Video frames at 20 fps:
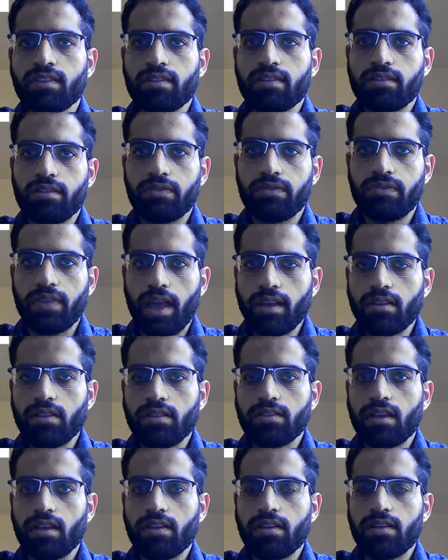the fact
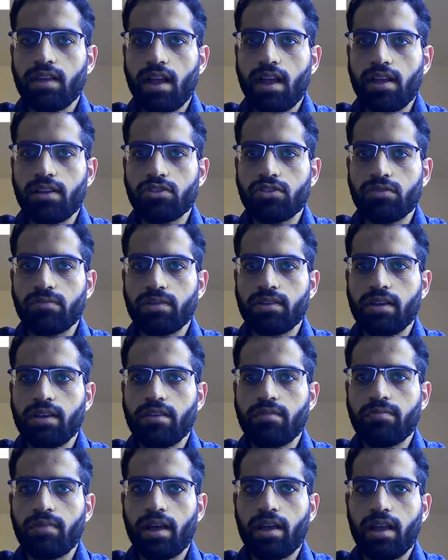that it has to be
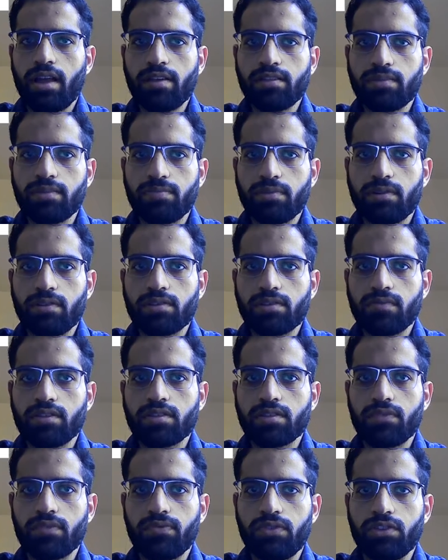done by experts with
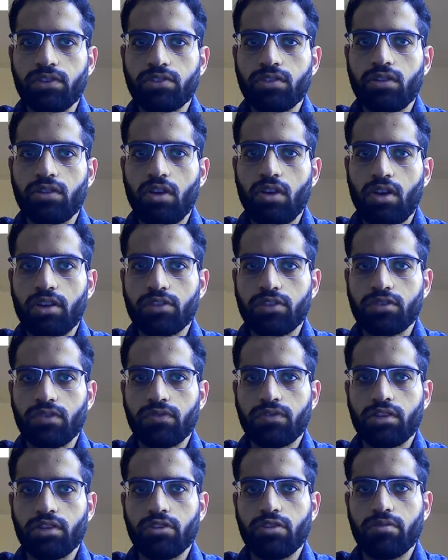sufficient knowledge
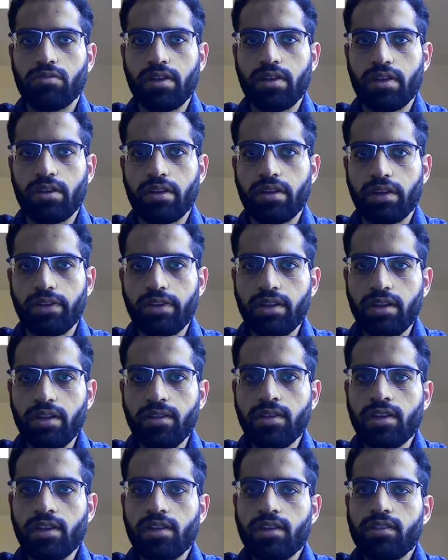of the domain area,
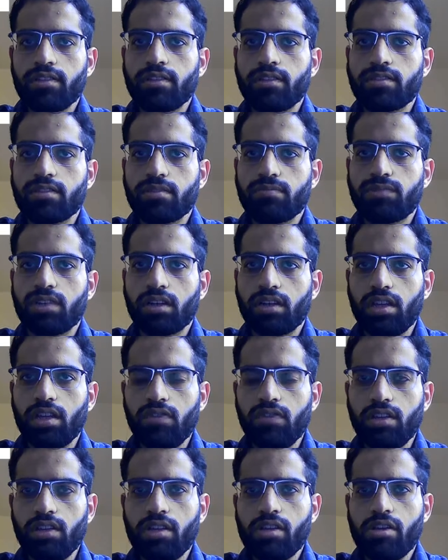the
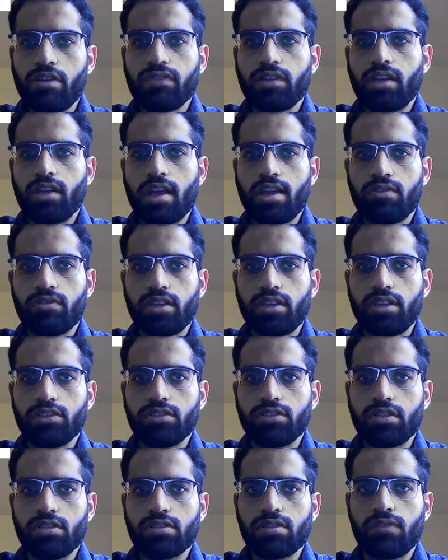subjectivity of the
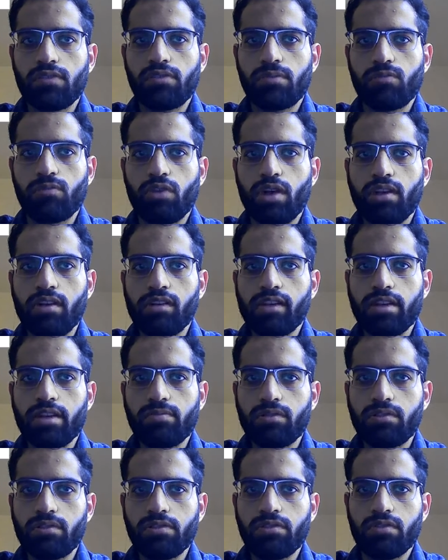annotations from one
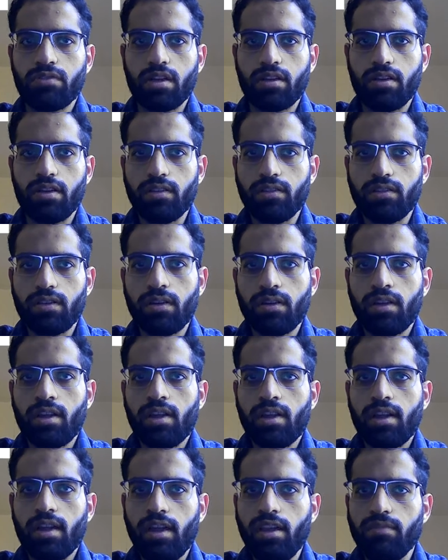labeler to another,
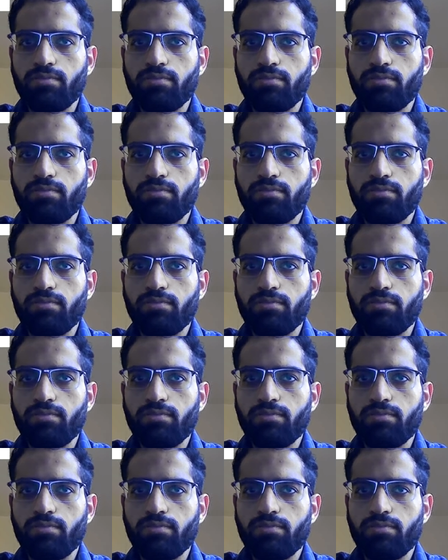and